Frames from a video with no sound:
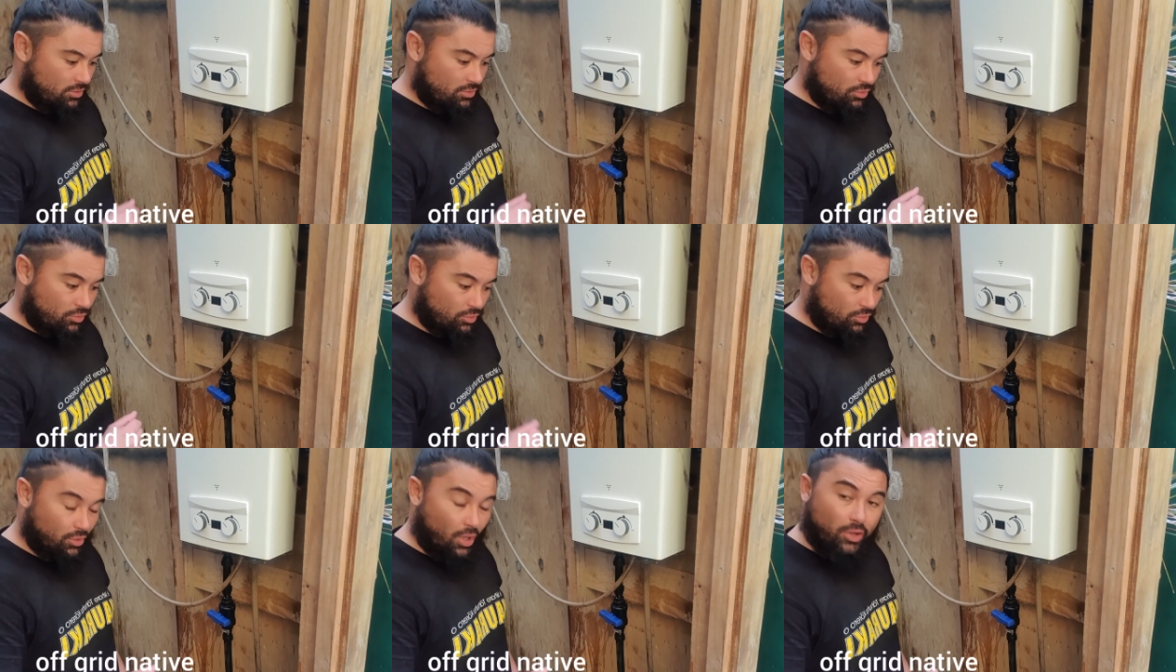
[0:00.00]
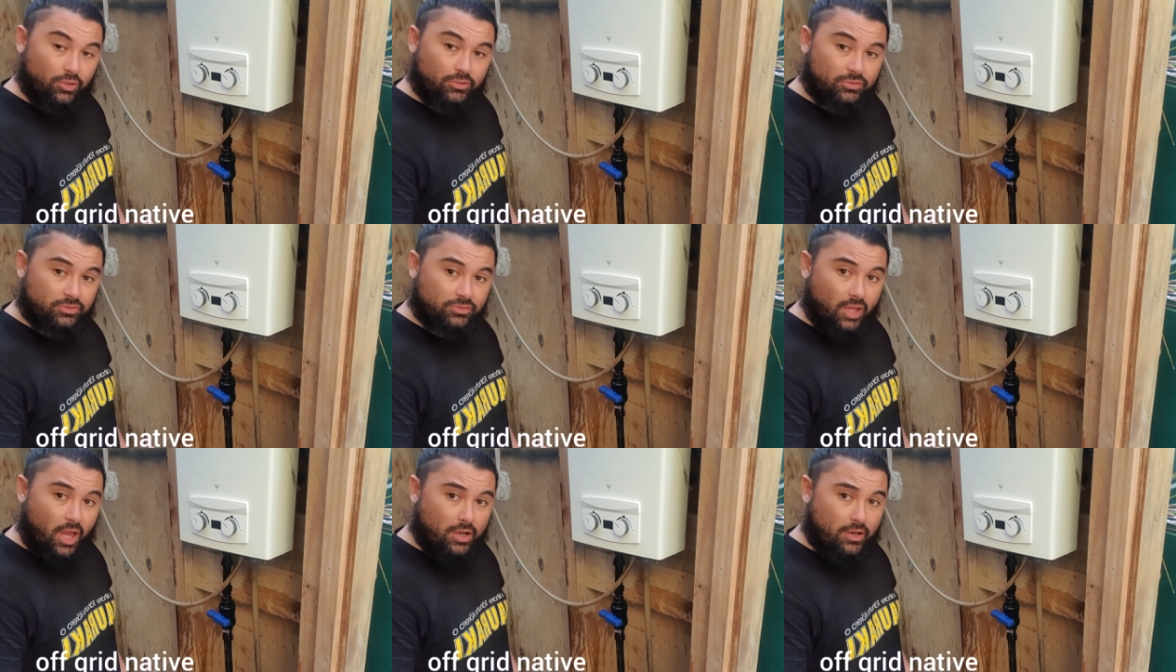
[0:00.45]
You go to
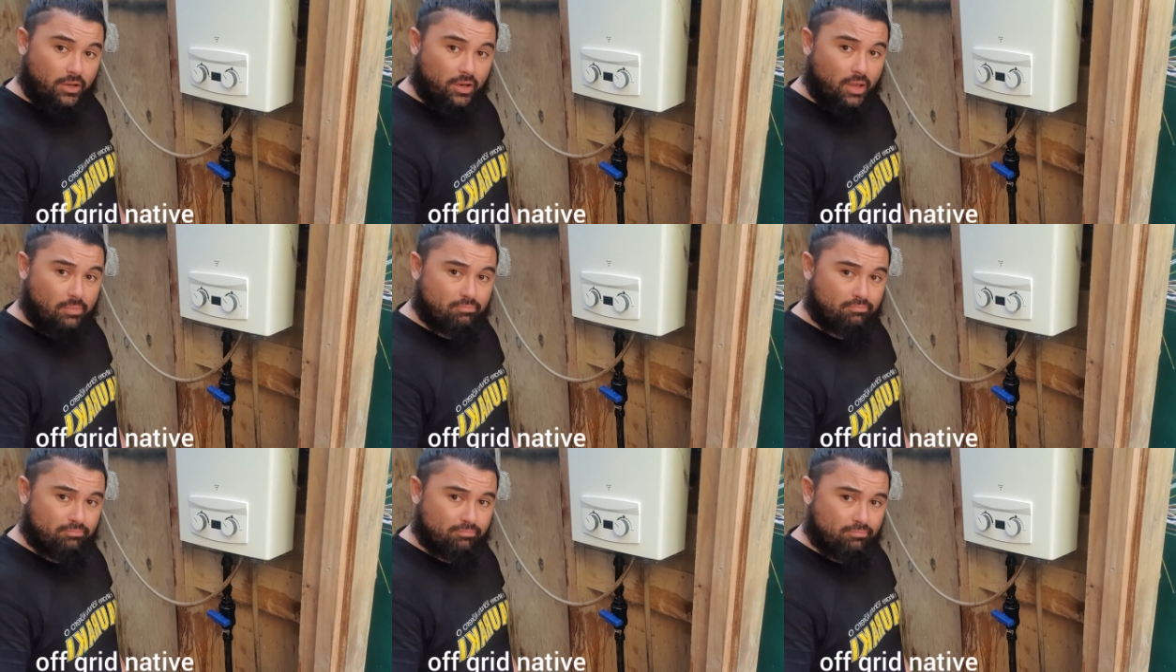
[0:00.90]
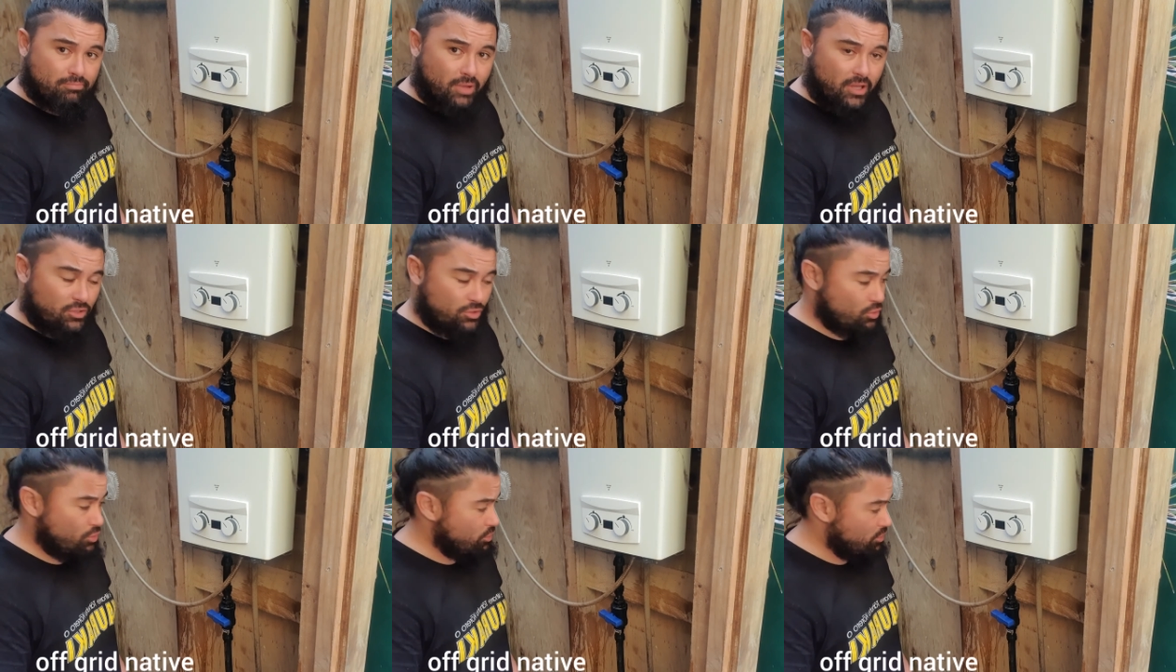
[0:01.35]
start it up,
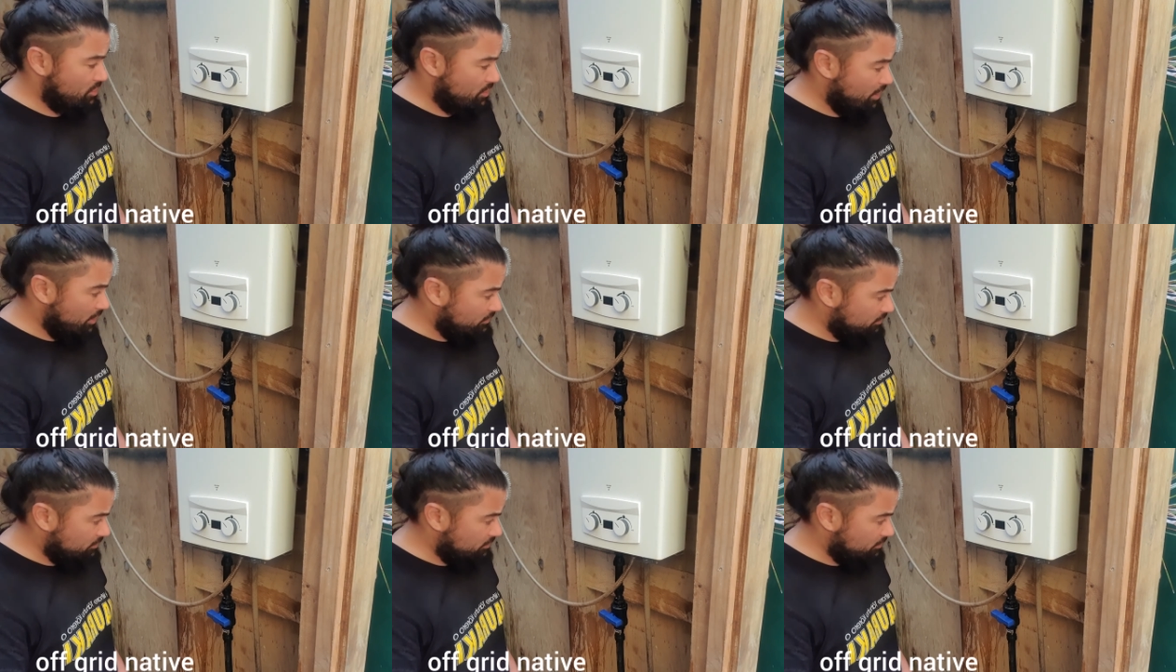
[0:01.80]
make sure your gas